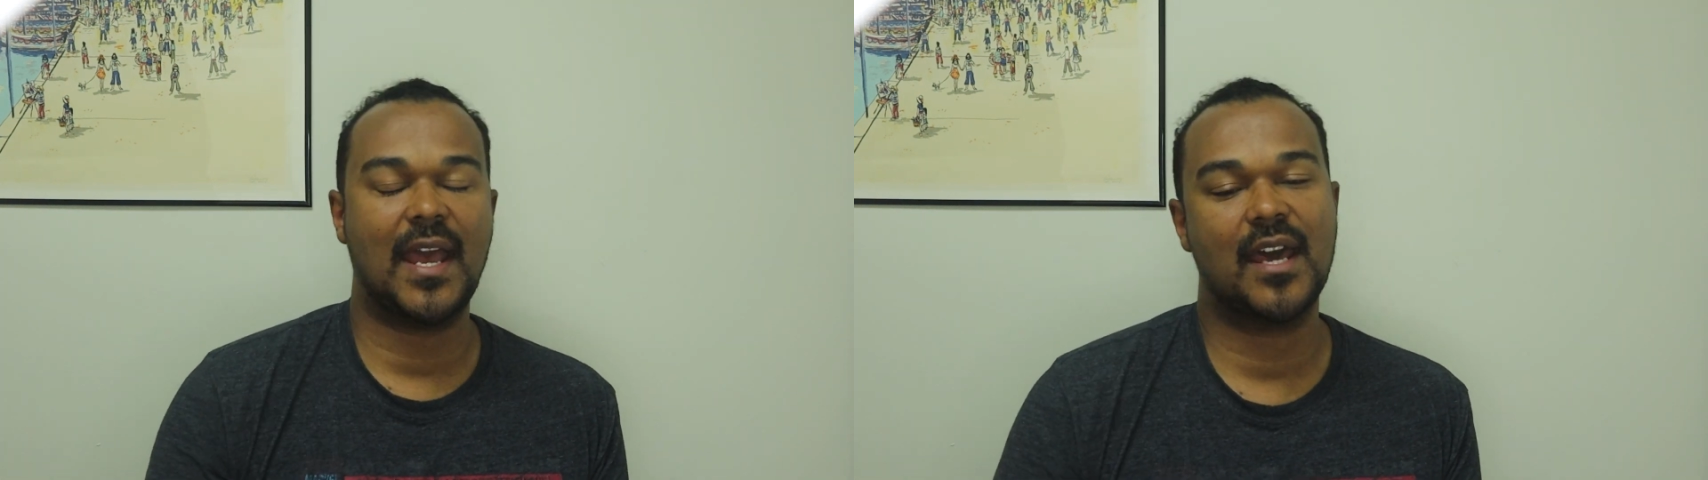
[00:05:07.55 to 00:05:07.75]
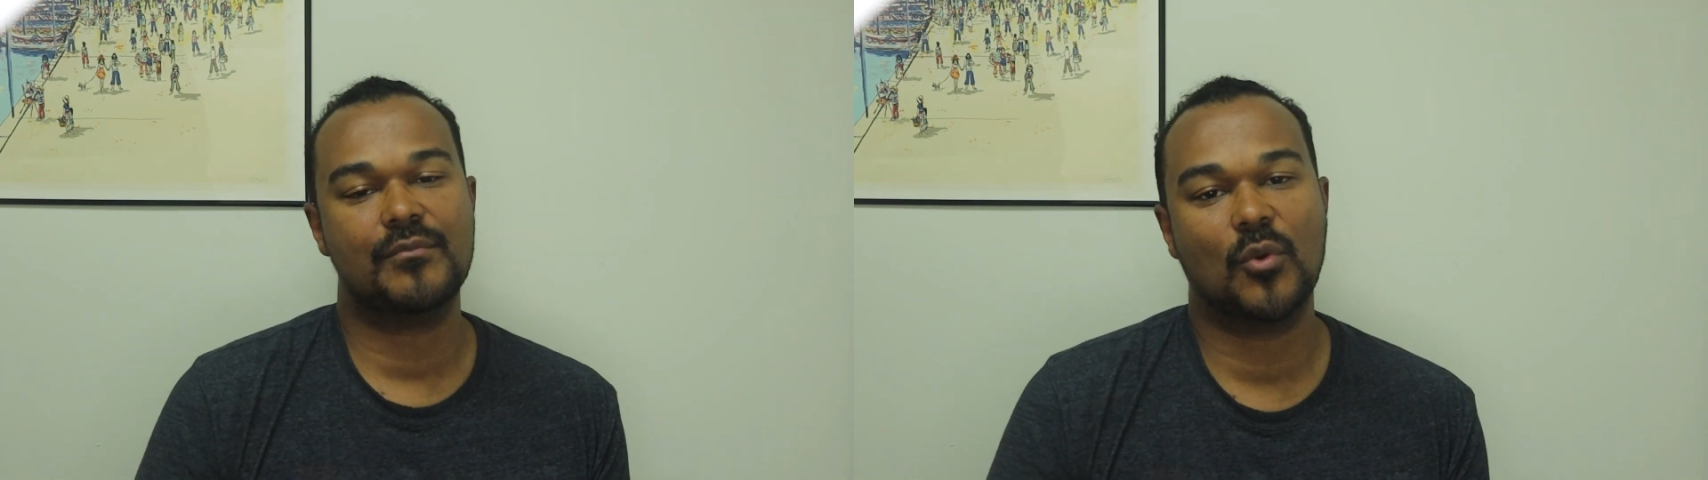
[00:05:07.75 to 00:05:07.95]

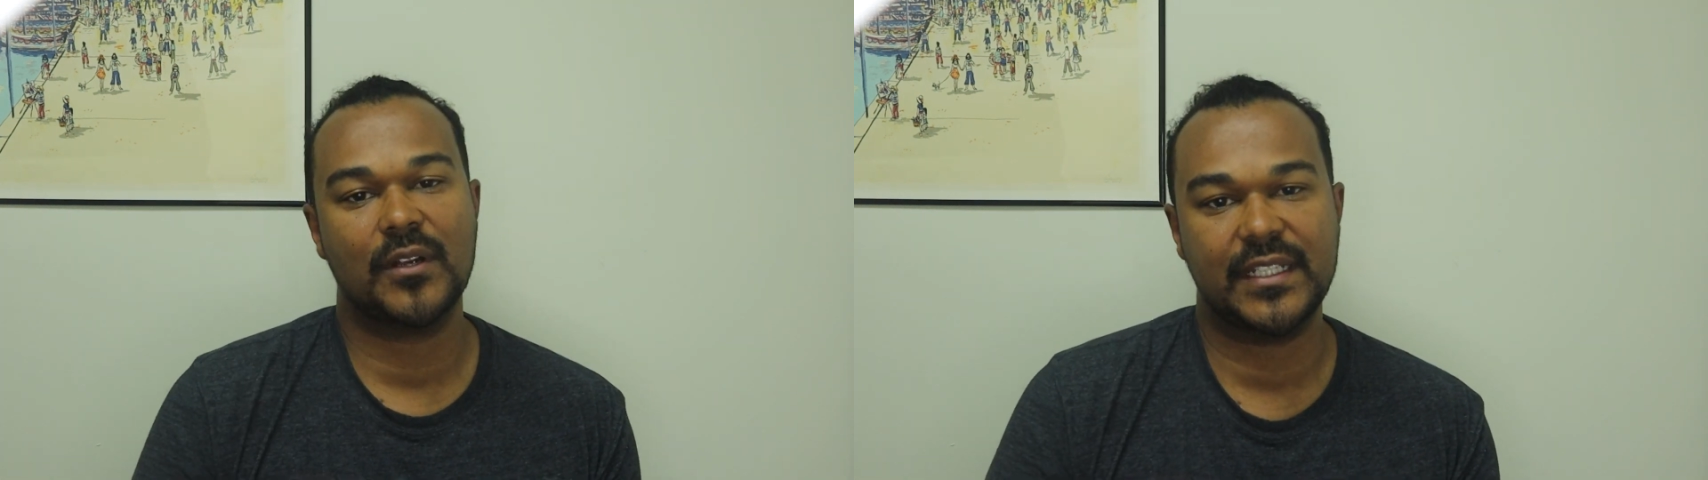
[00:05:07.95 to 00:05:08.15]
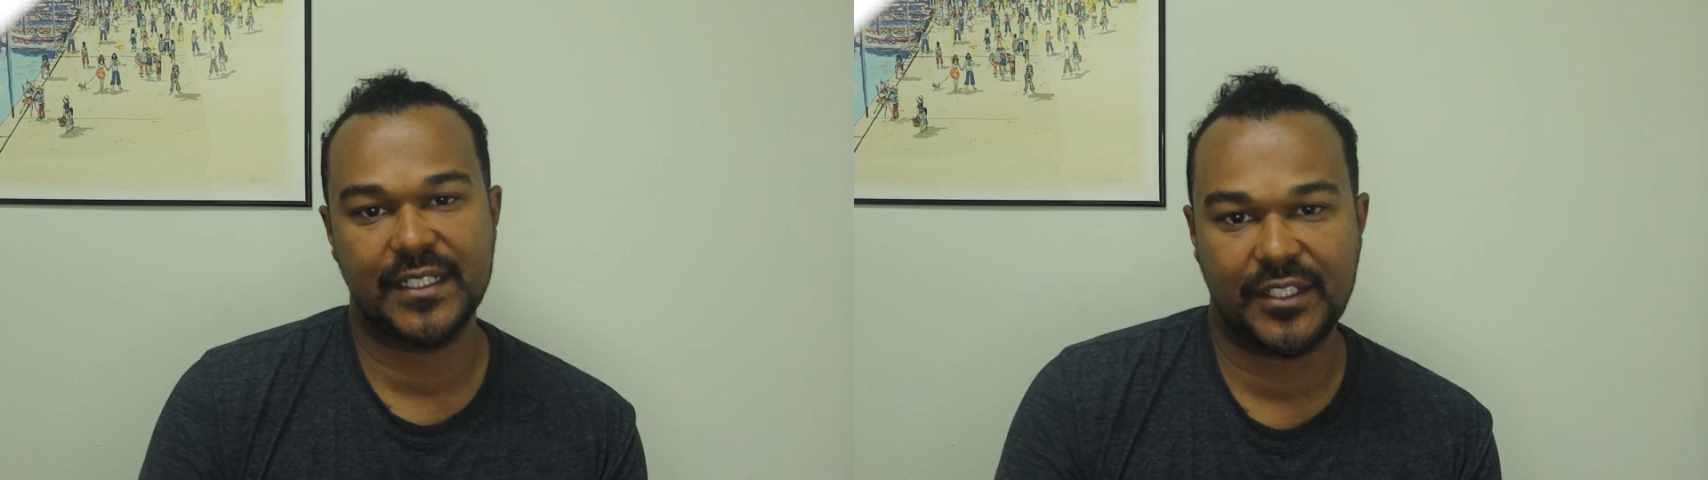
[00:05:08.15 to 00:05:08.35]
add
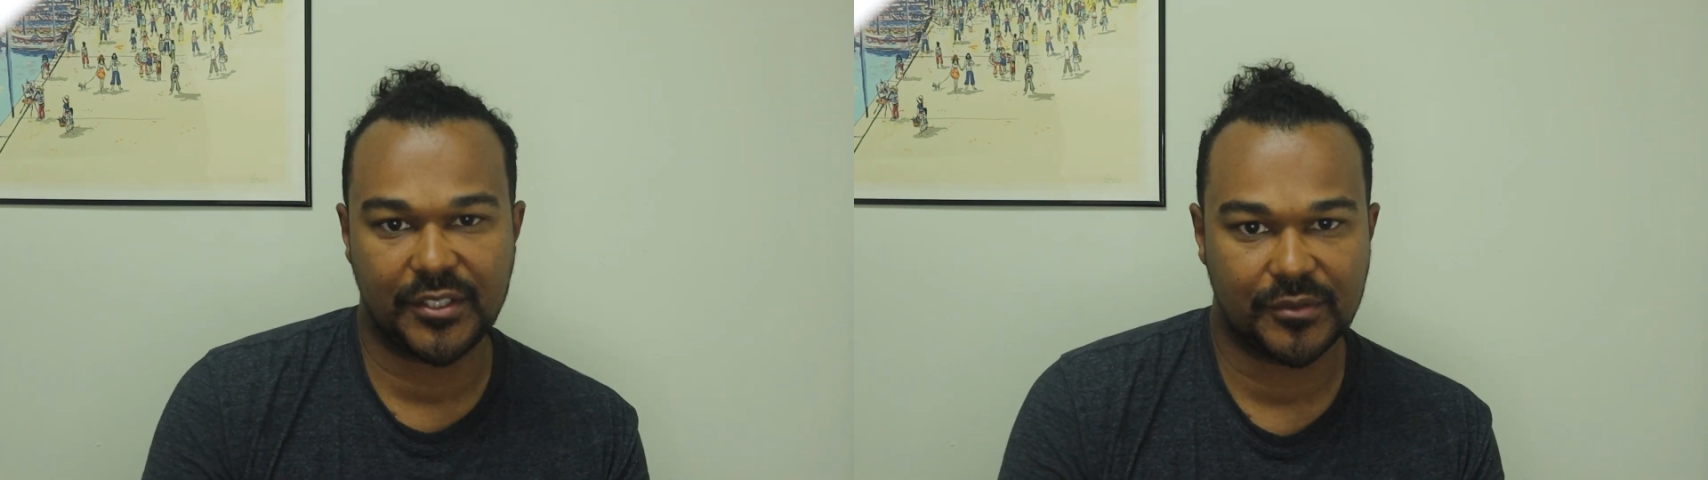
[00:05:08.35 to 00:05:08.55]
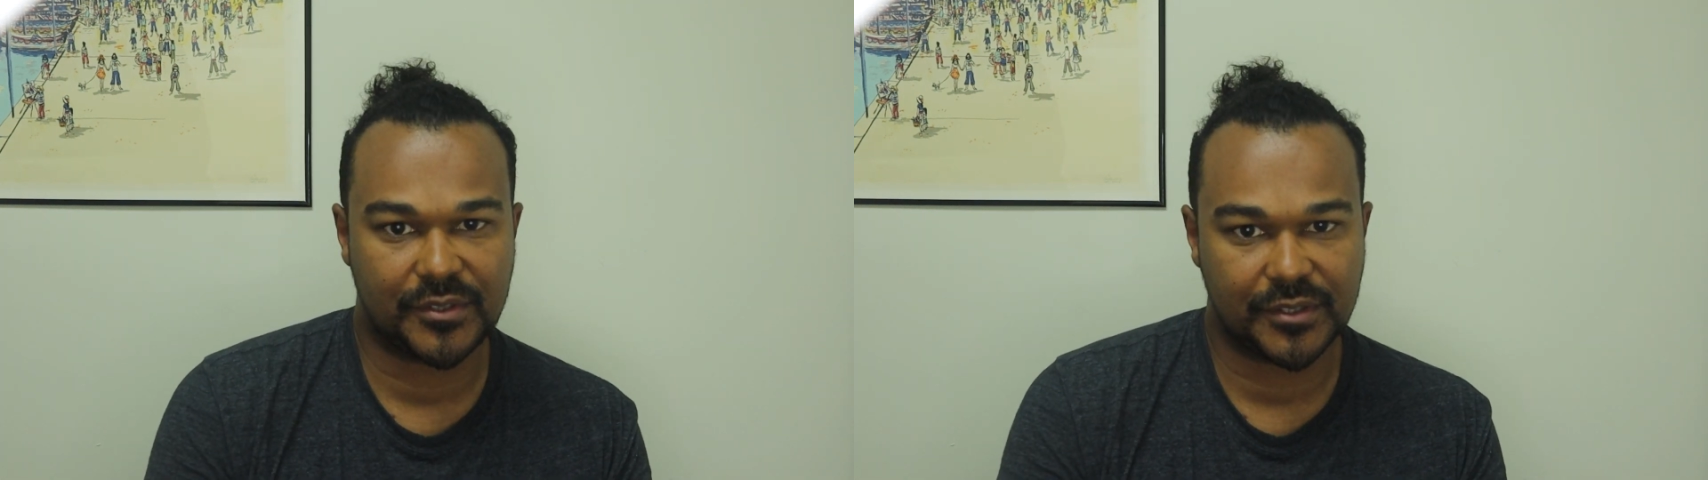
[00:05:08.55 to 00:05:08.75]
more
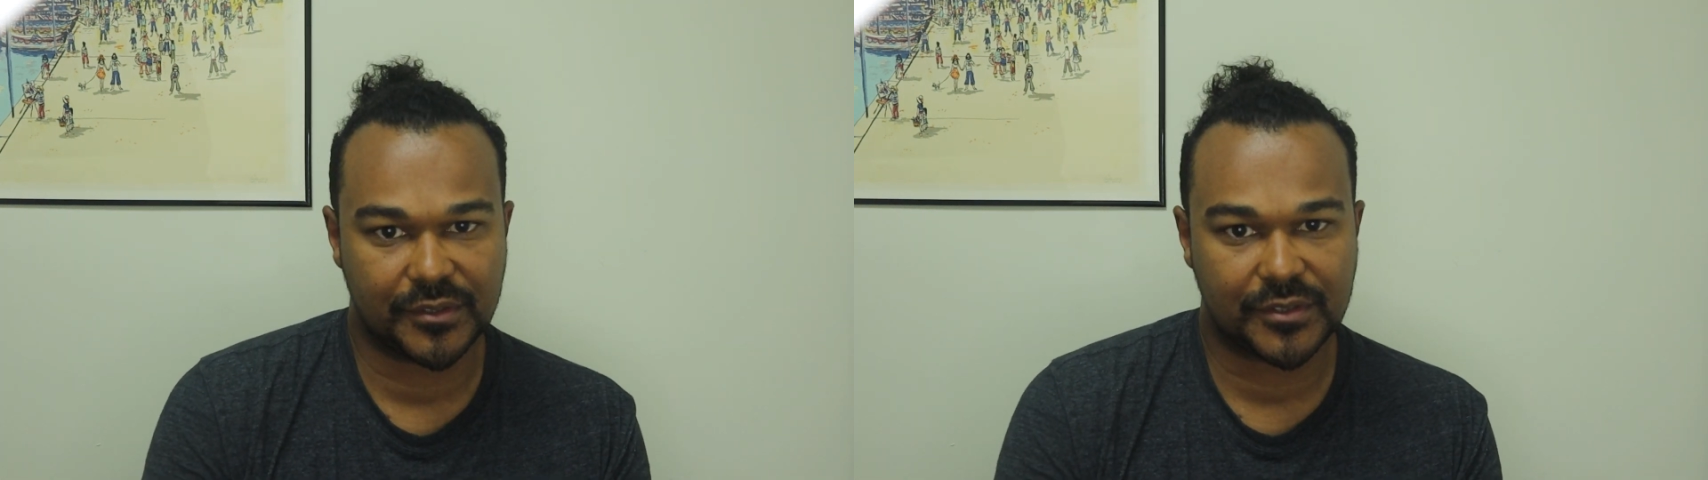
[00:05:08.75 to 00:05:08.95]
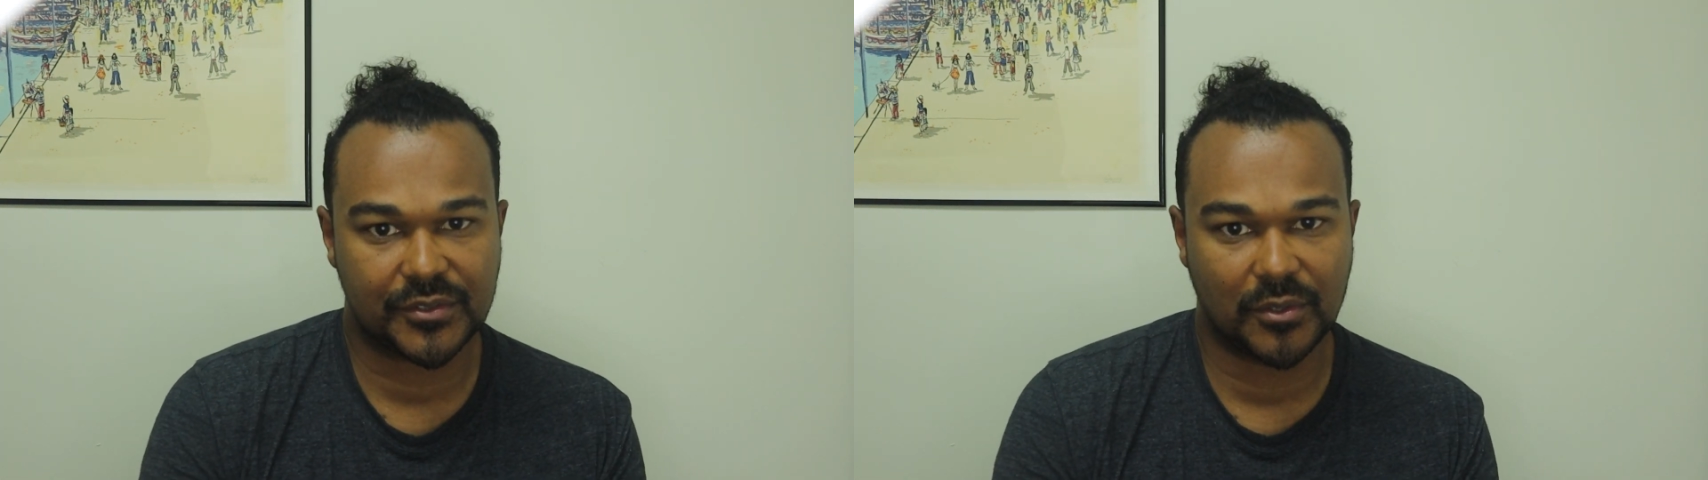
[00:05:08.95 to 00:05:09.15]
EQ to
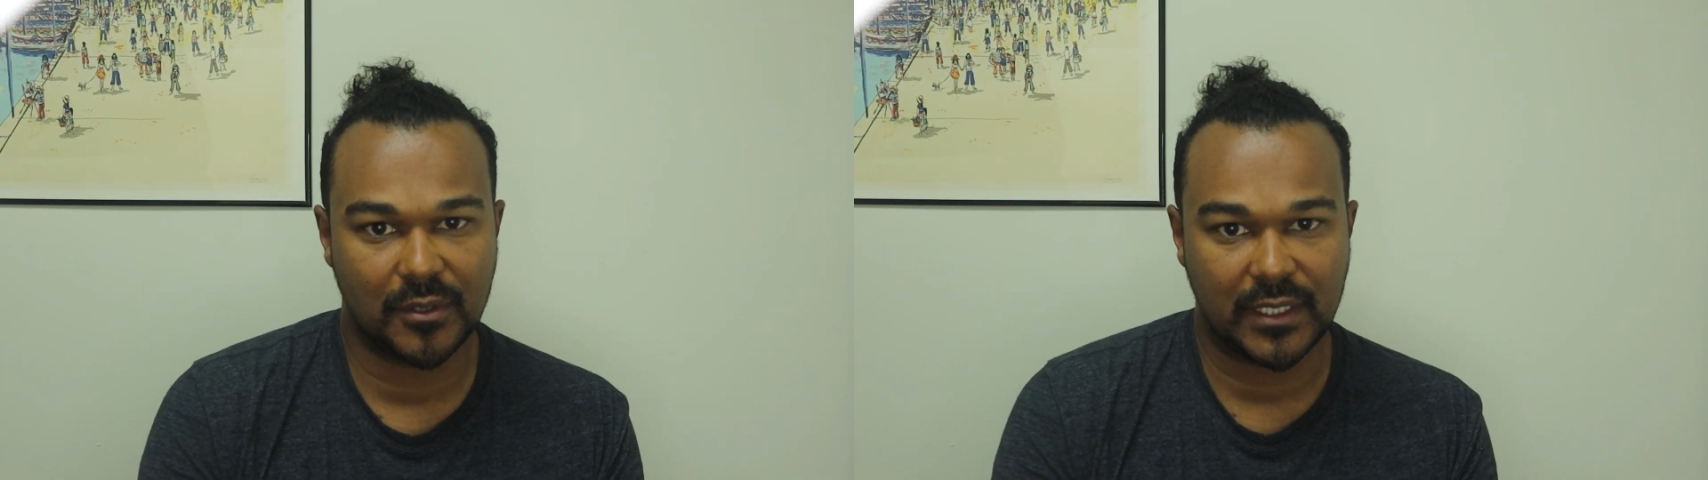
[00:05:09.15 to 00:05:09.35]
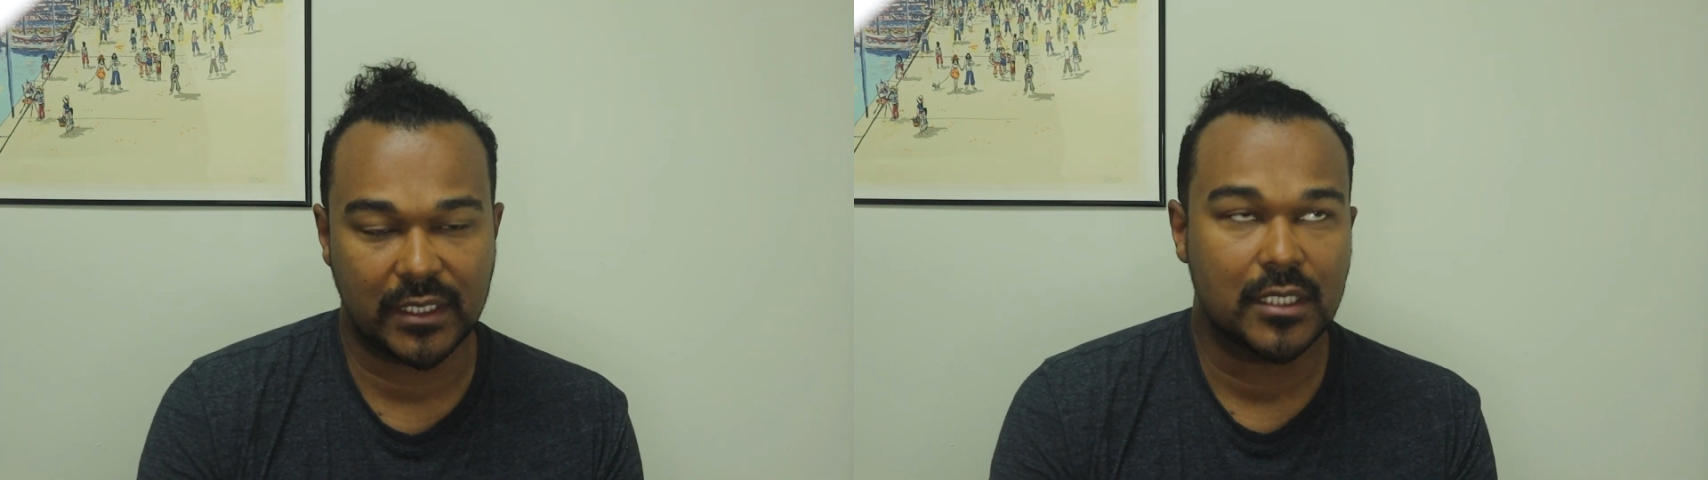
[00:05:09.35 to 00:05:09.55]
your
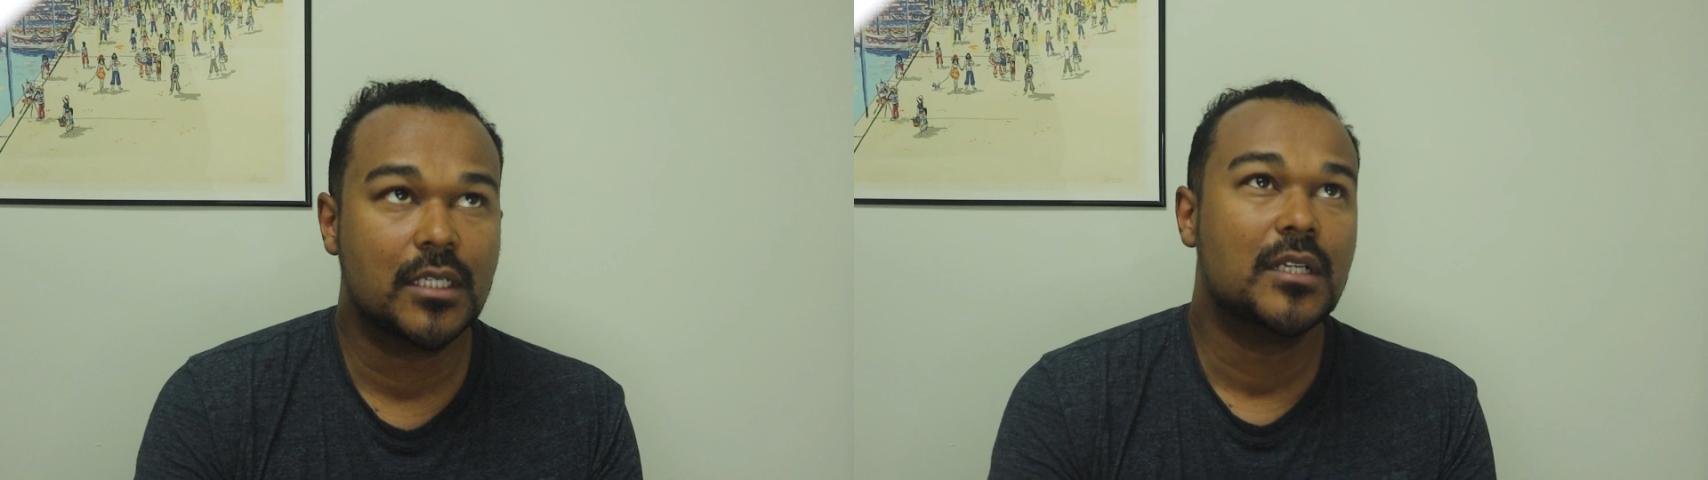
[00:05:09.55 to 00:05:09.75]
story?